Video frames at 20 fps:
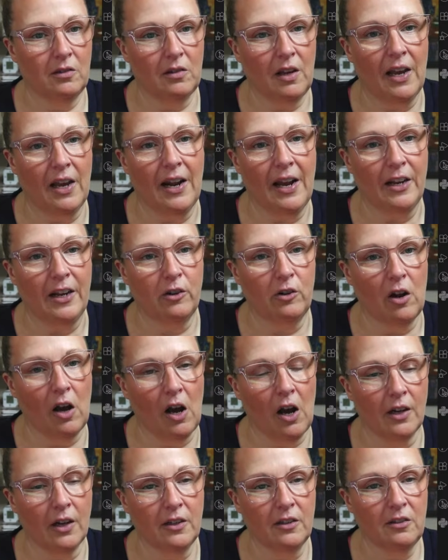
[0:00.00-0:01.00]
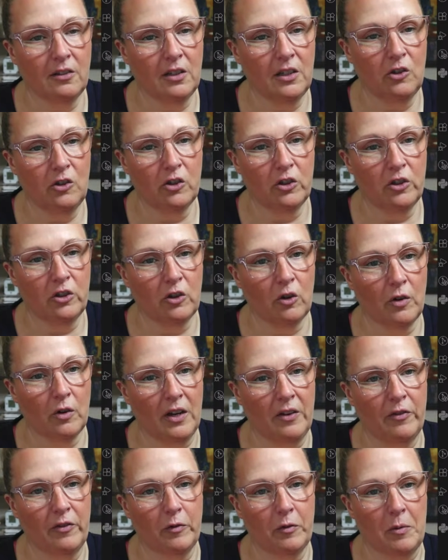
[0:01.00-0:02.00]
And I honestly just don't
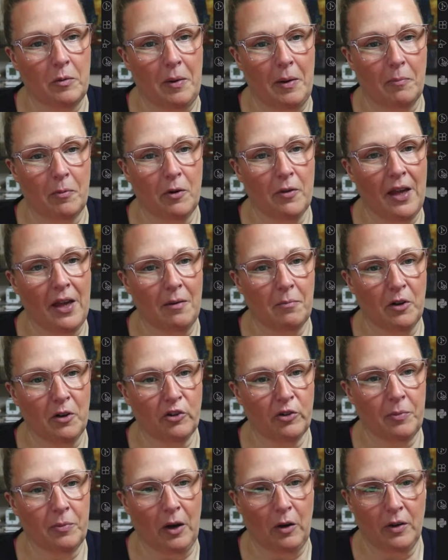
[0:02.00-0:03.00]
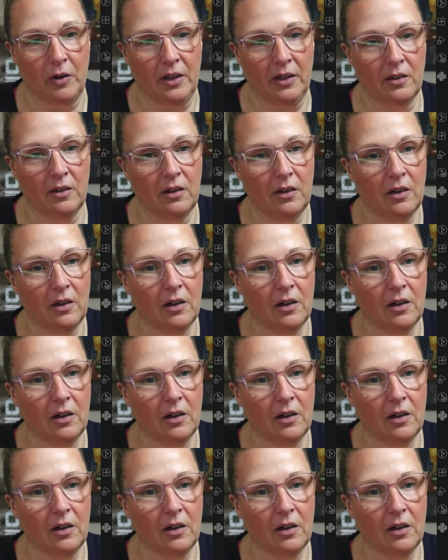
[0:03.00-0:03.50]
even remember that much about it.